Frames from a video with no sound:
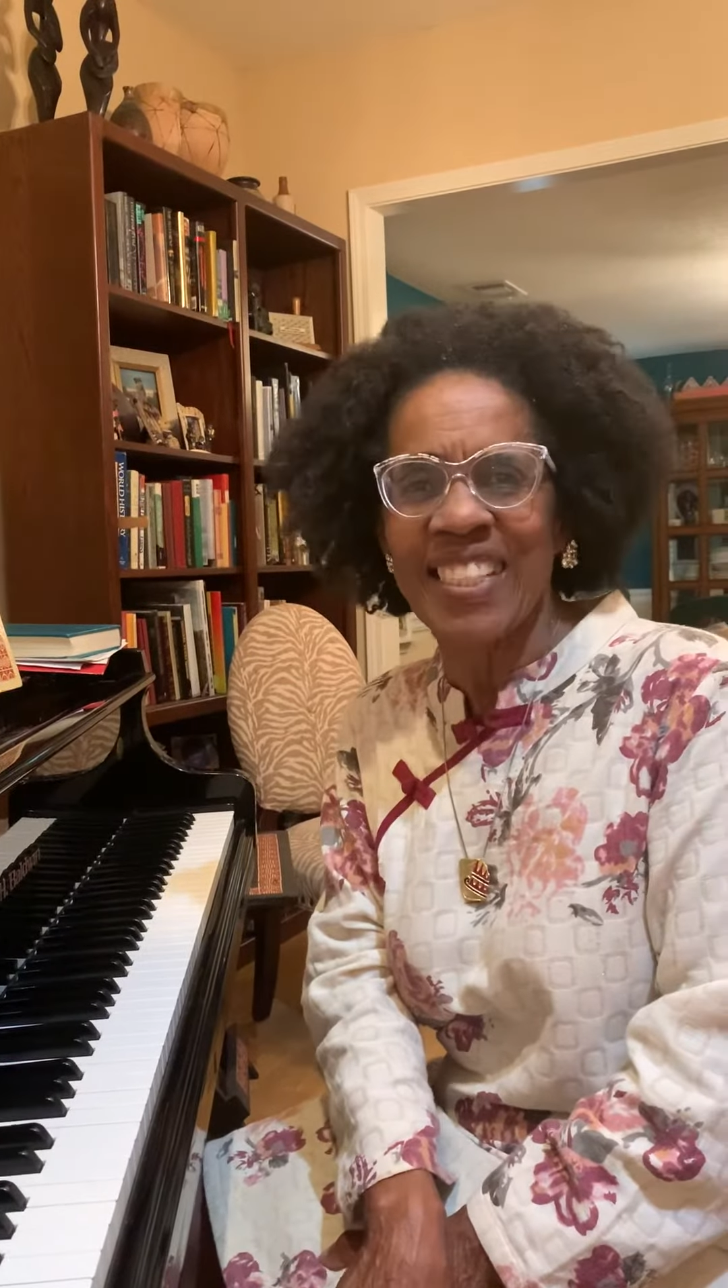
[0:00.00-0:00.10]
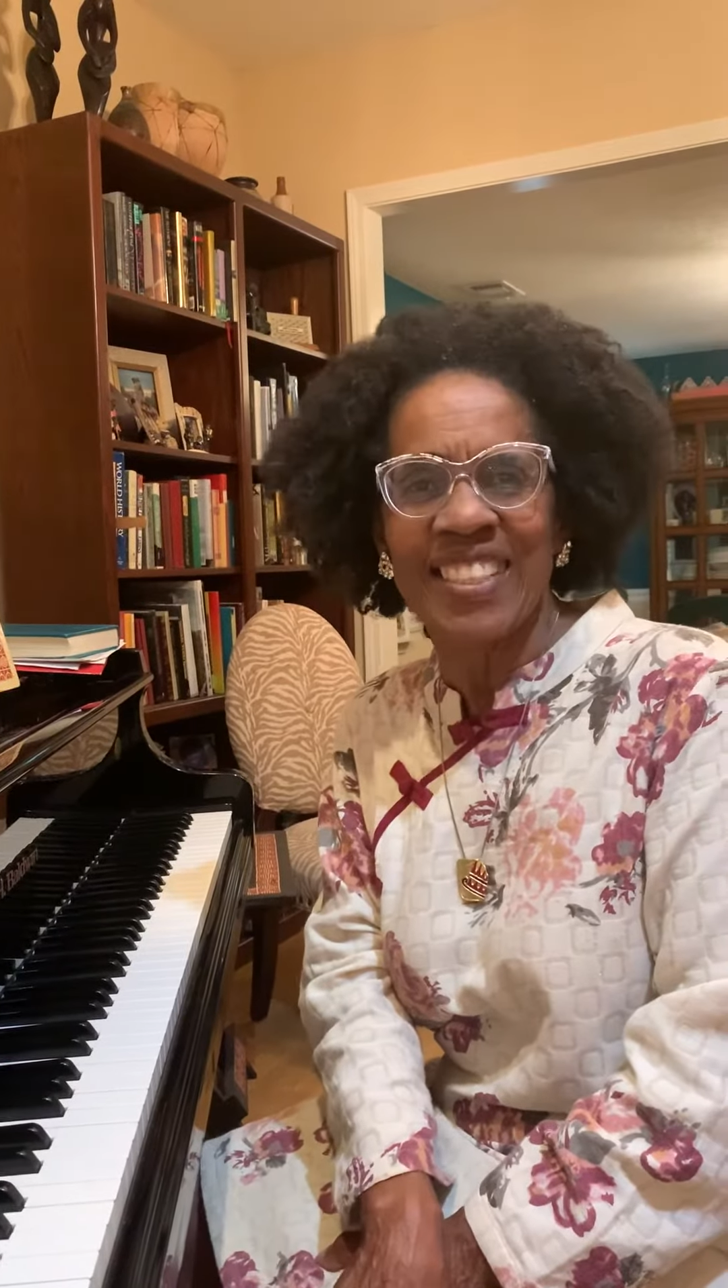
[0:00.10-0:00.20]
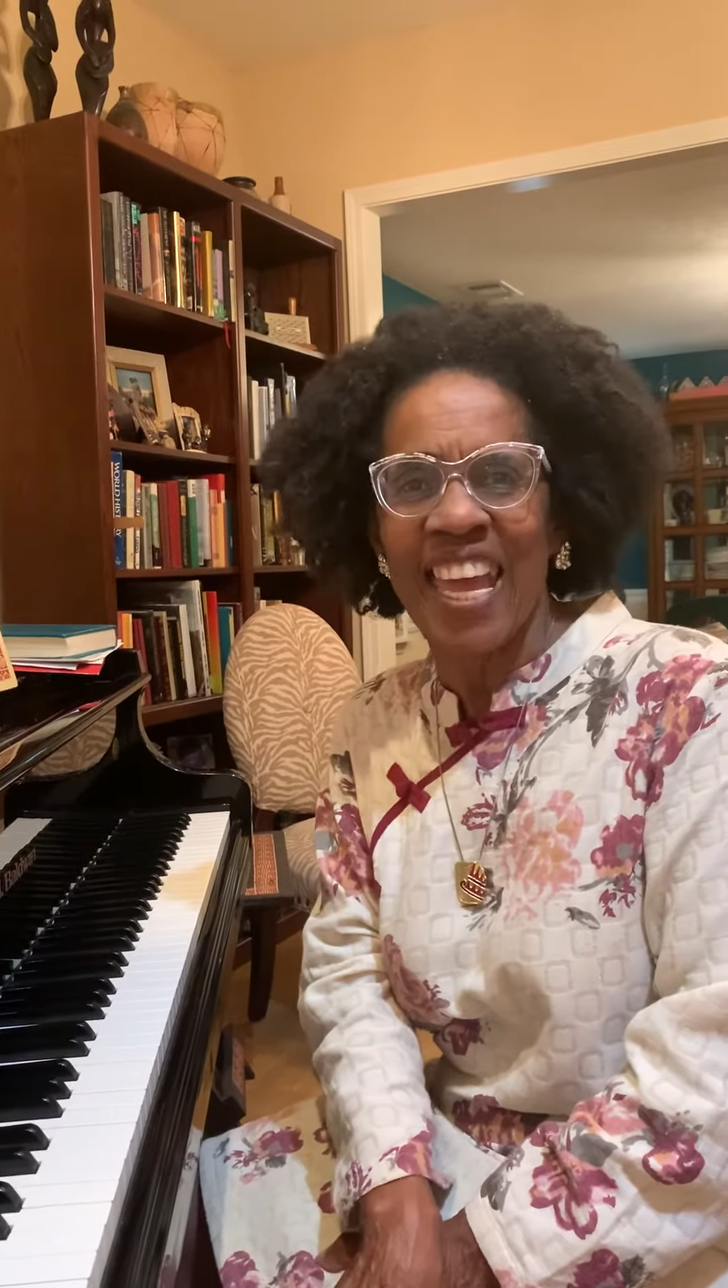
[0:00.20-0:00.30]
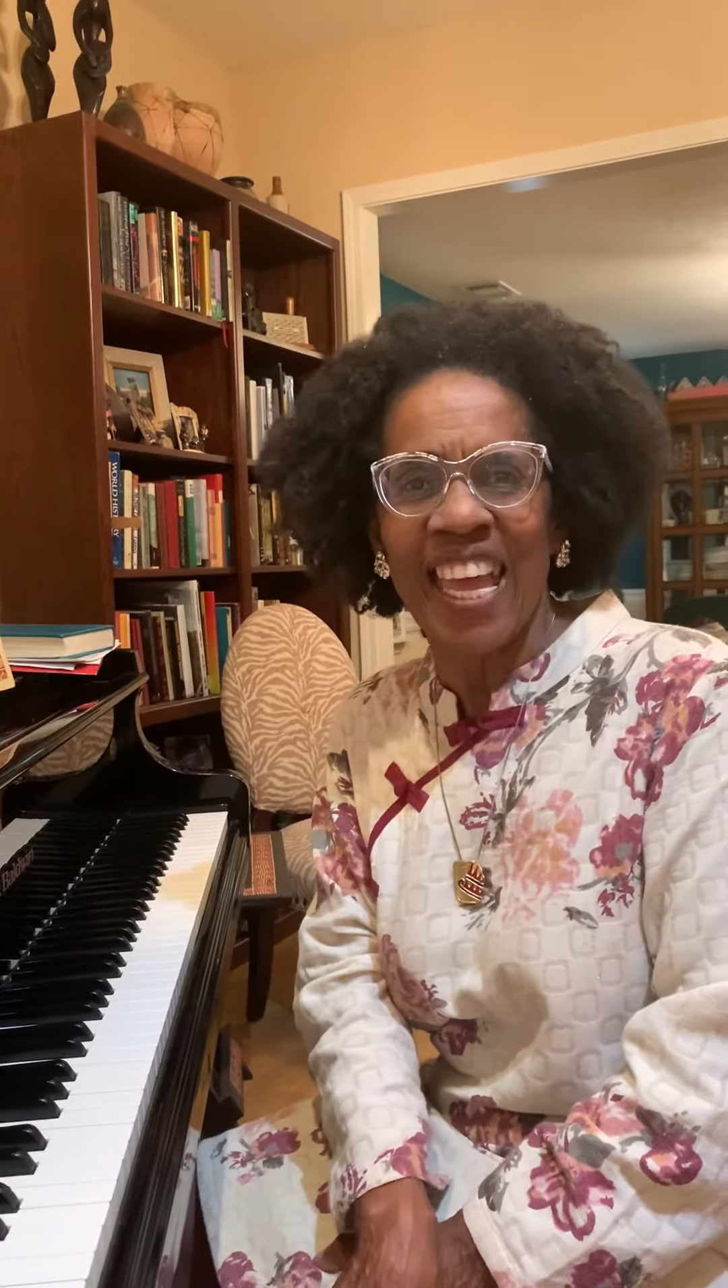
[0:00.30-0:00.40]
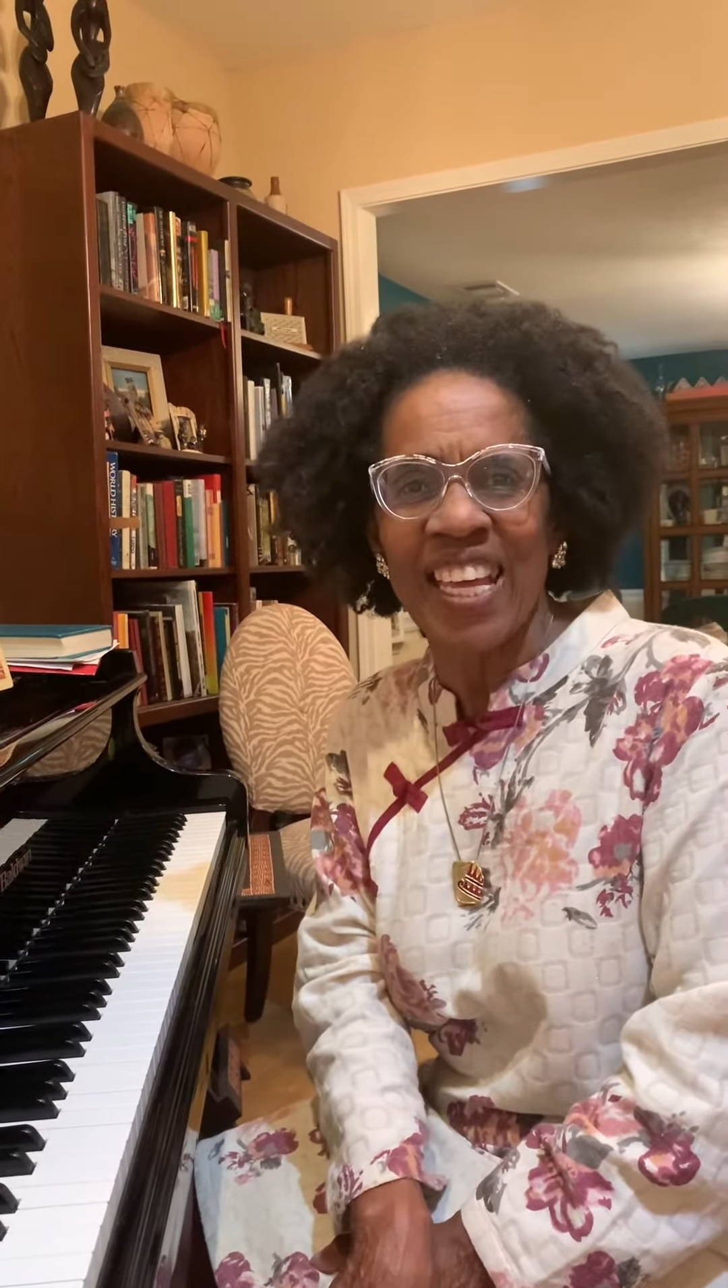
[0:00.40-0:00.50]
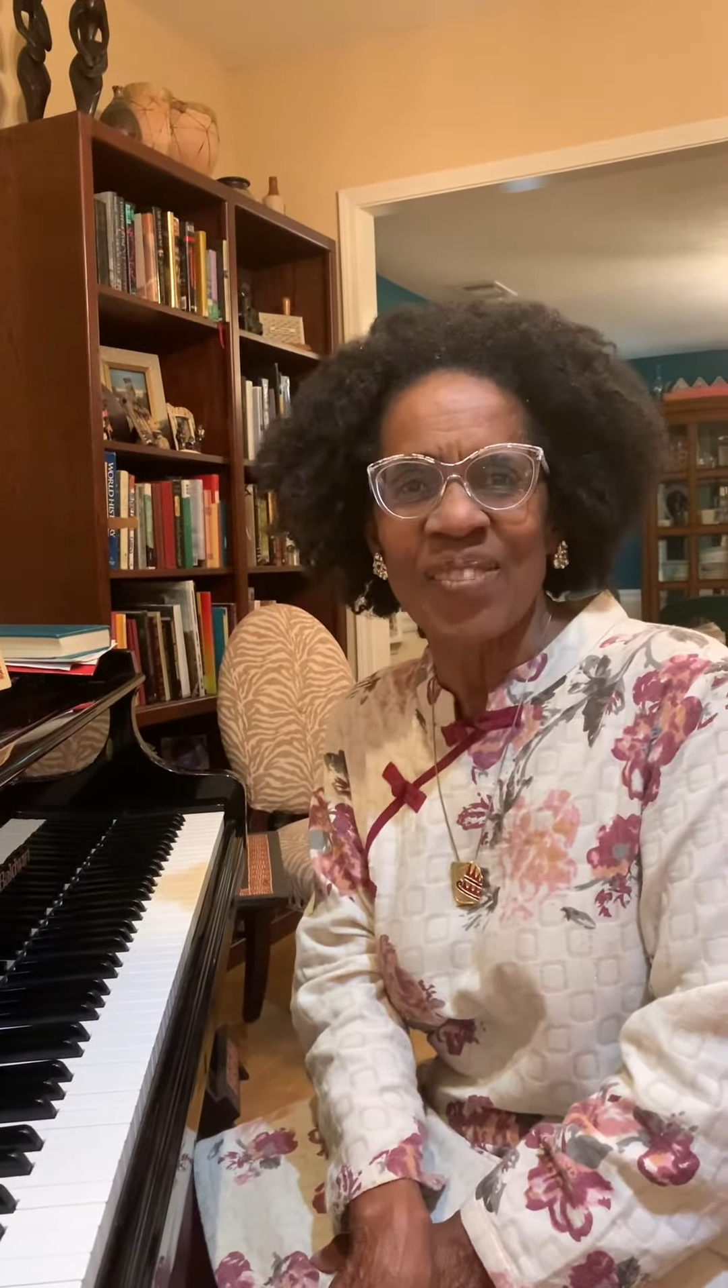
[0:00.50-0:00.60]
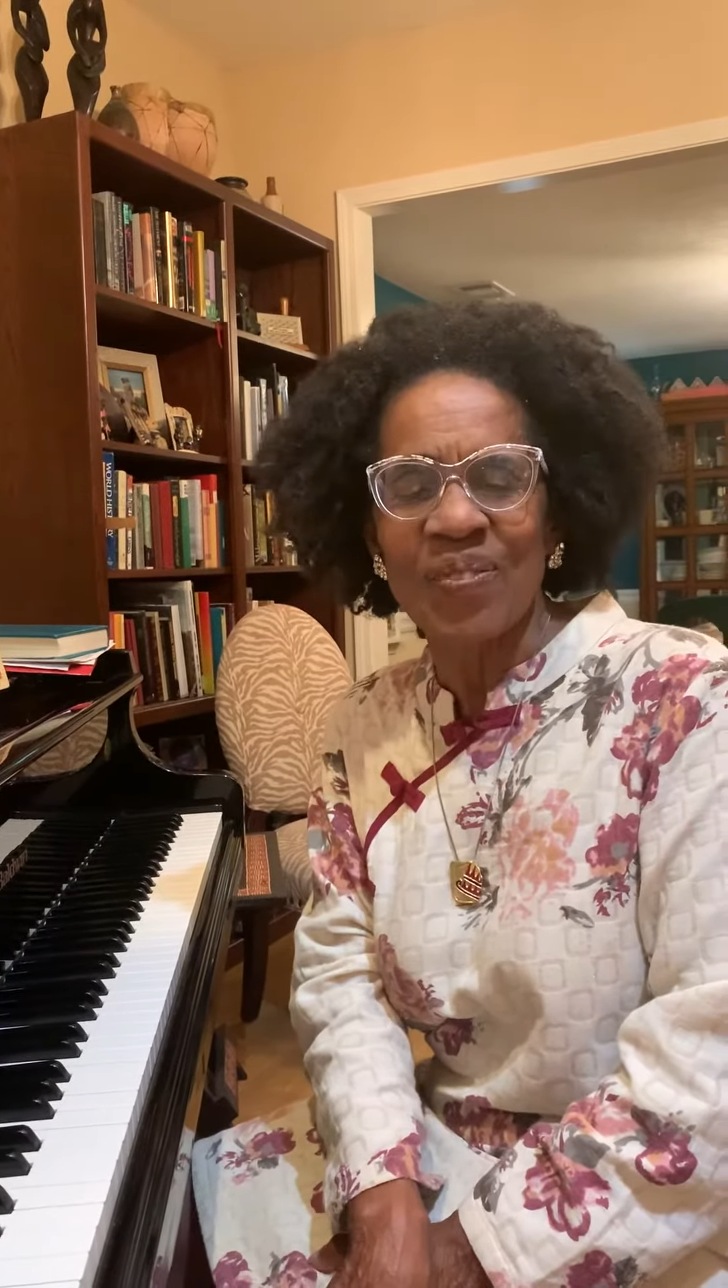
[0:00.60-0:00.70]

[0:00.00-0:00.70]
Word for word: day.